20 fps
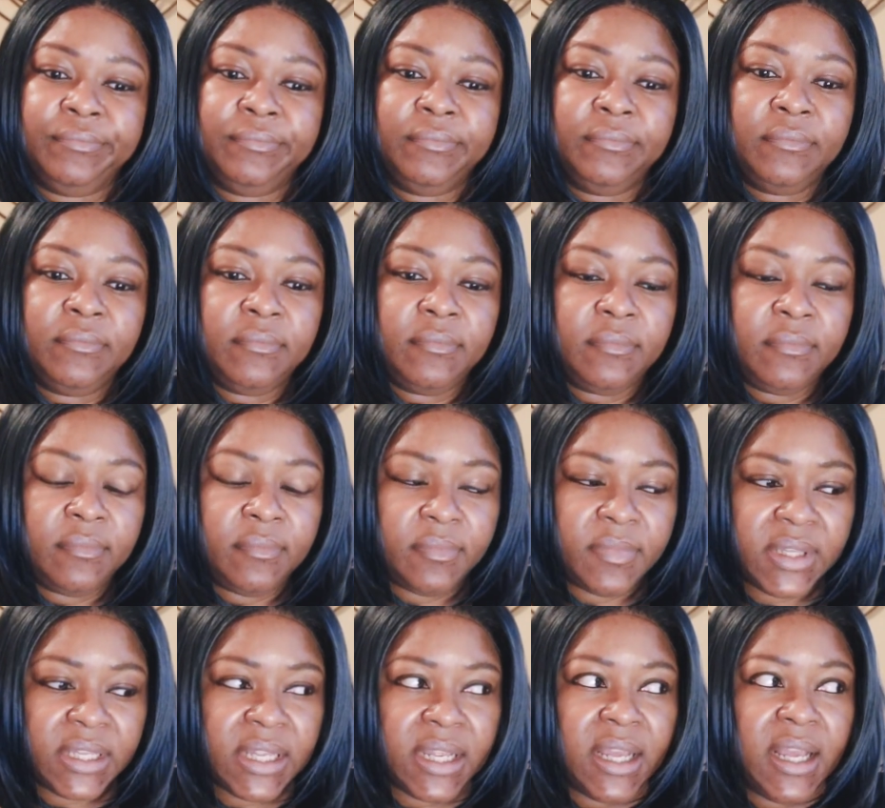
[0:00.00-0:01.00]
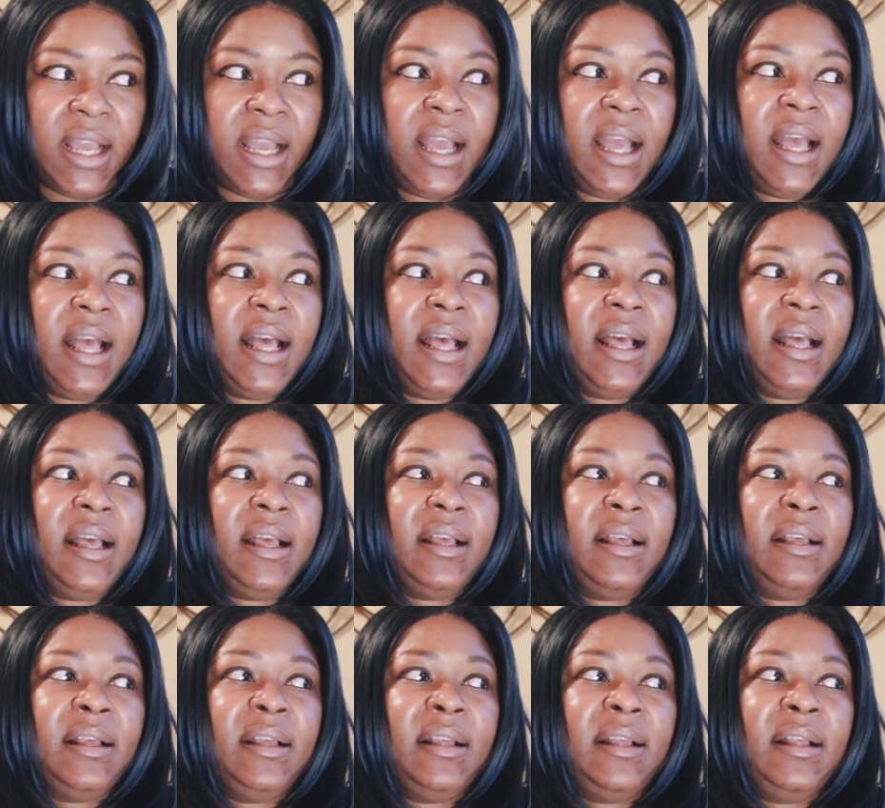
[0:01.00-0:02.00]

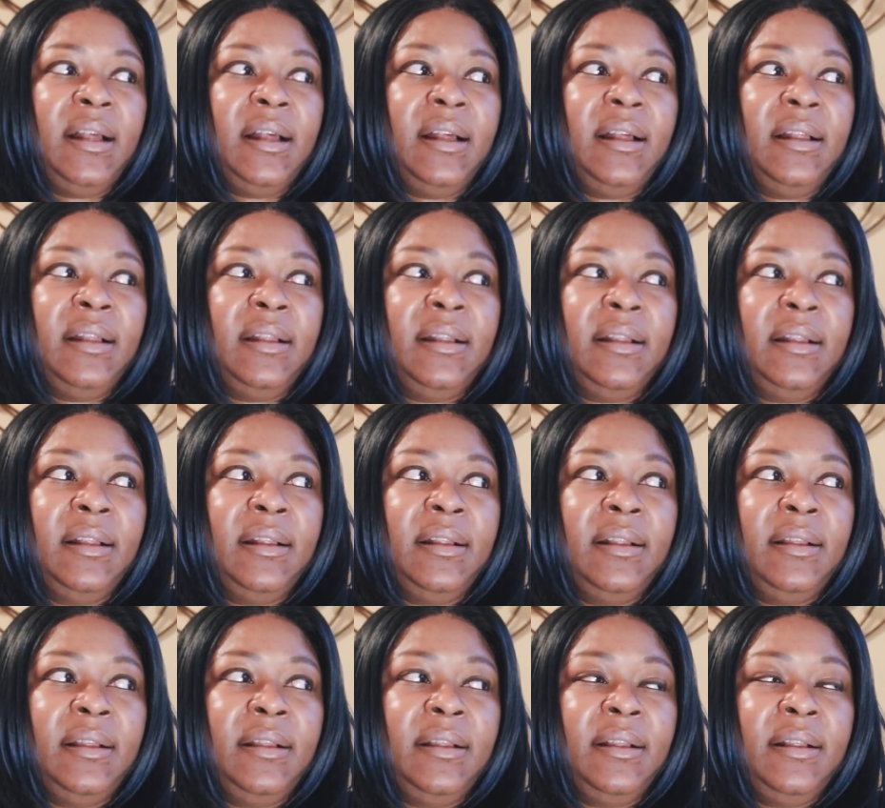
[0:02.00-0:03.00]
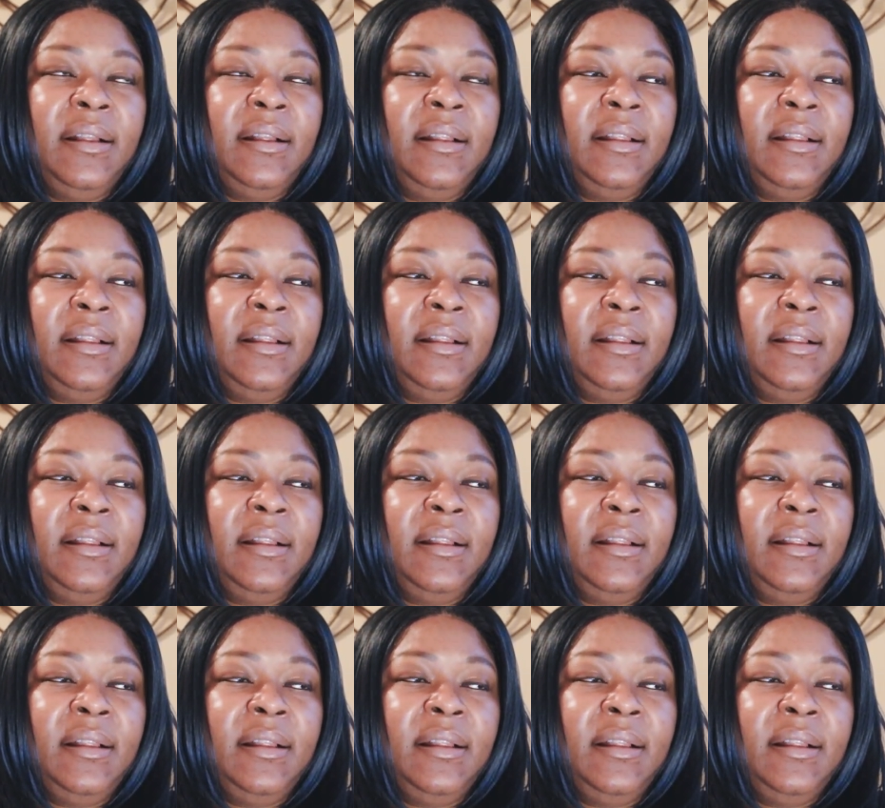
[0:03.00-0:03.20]
(silence)